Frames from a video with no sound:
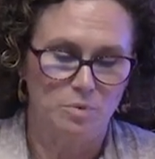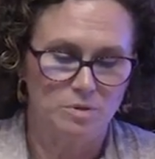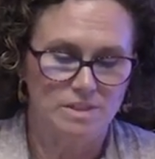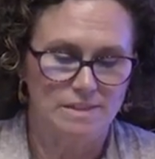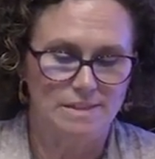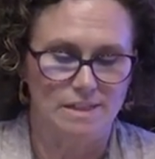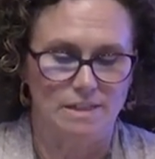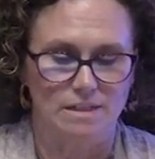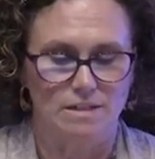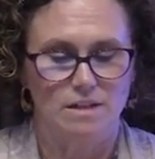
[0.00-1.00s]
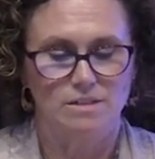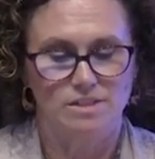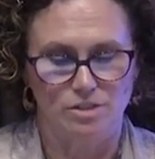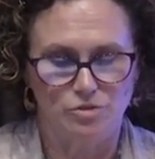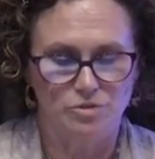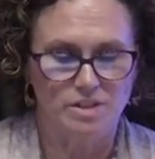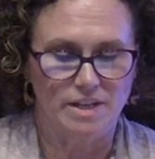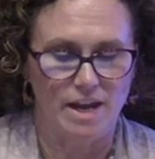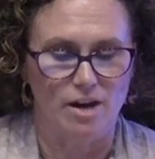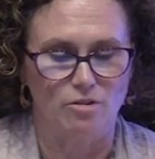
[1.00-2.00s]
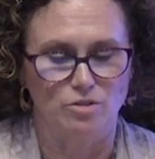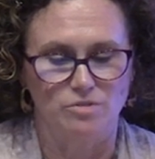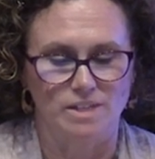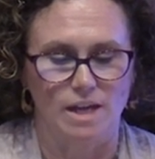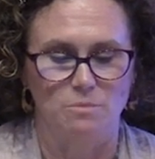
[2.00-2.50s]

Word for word: person-centered care using